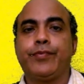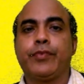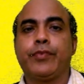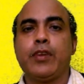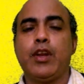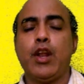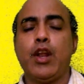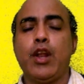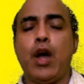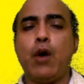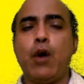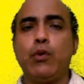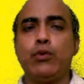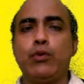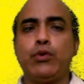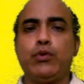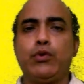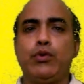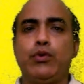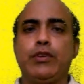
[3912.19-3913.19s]
Now
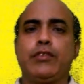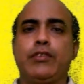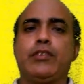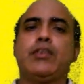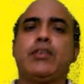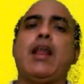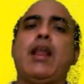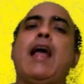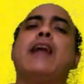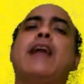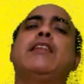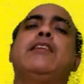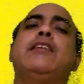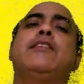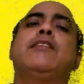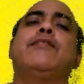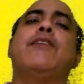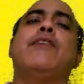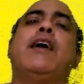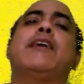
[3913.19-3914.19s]
to extract this
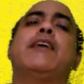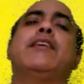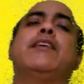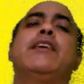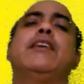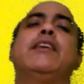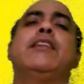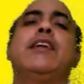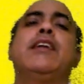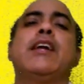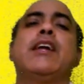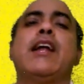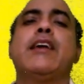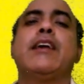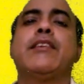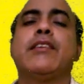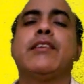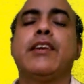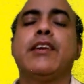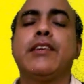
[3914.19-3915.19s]
factor, there are
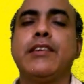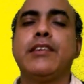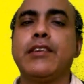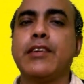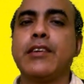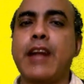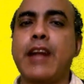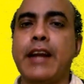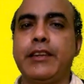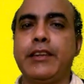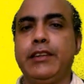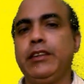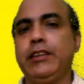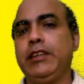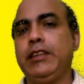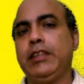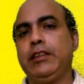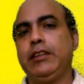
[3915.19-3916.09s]
certain criteria.